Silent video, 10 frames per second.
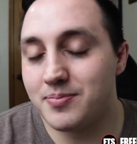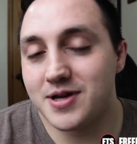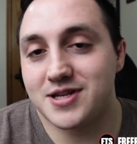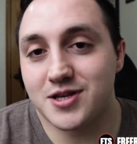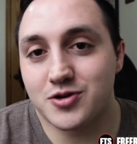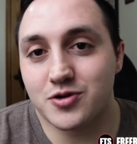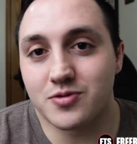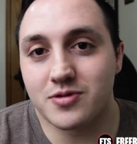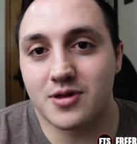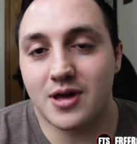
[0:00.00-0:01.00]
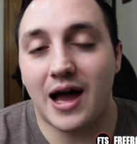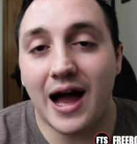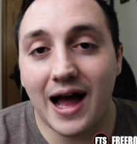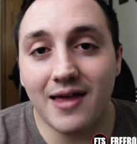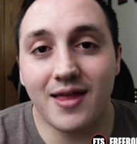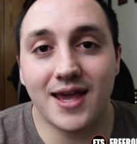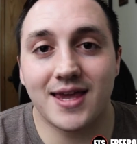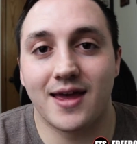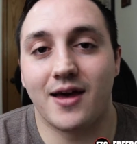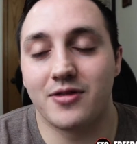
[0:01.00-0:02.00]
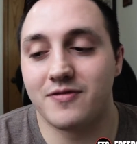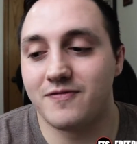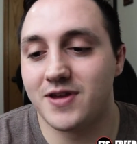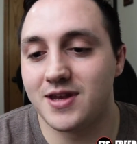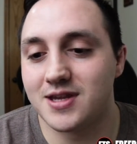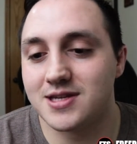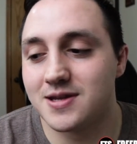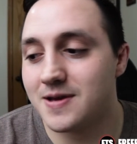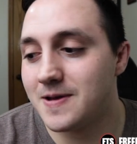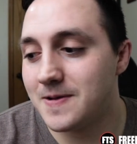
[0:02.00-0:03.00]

but it's the truth. I like health and fitness.